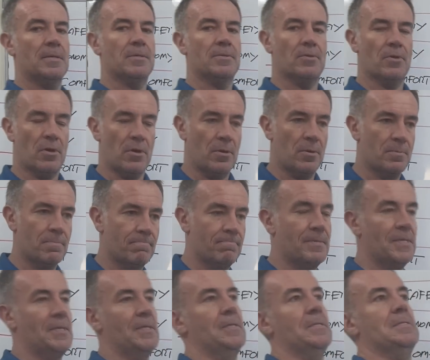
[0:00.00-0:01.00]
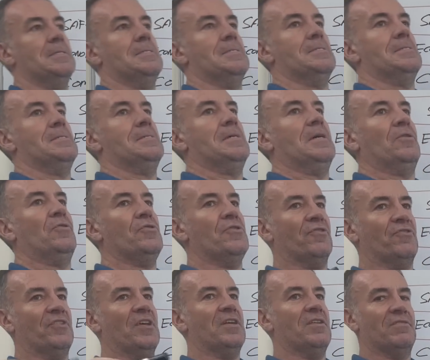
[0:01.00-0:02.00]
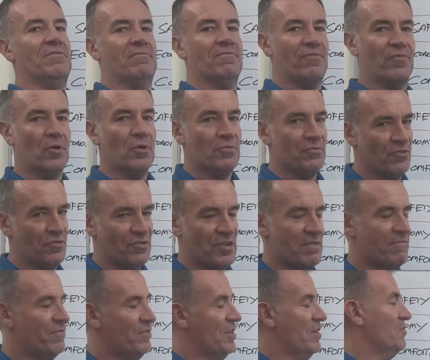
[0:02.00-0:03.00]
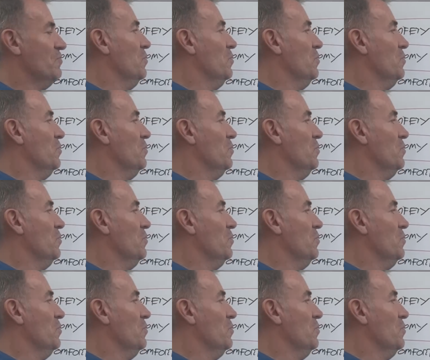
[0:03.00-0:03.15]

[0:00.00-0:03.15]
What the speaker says: Now, I know you're sitting forward in your seat for this